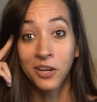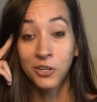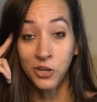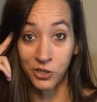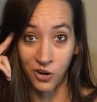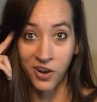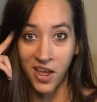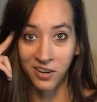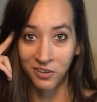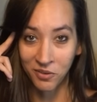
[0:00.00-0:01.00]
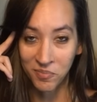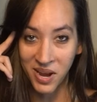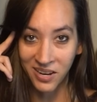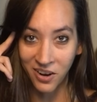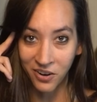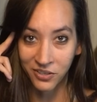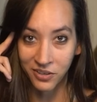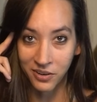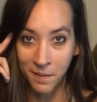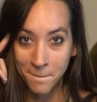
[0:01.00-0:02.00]
Josh Harnett, you know, the main character
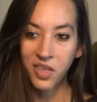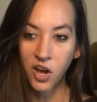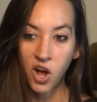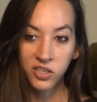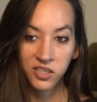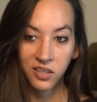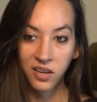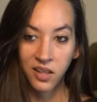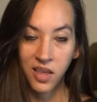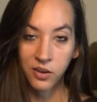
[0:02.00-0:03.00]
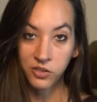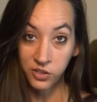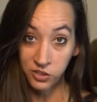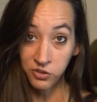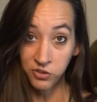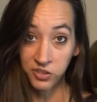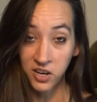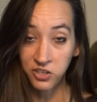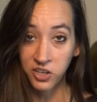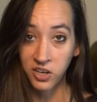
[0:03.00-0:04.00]
here. That constantly allows the central
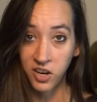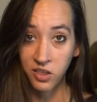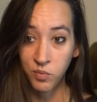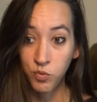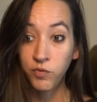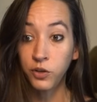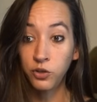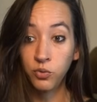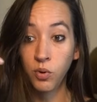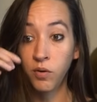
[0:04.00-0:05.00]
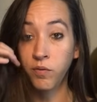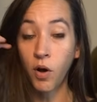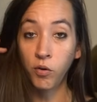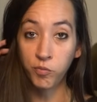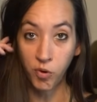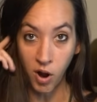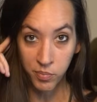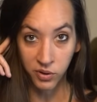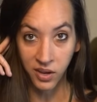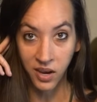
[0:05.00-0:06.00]
tension in the movie to evolve
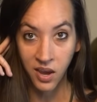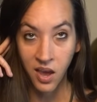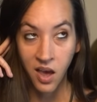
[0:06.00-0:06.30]
properly.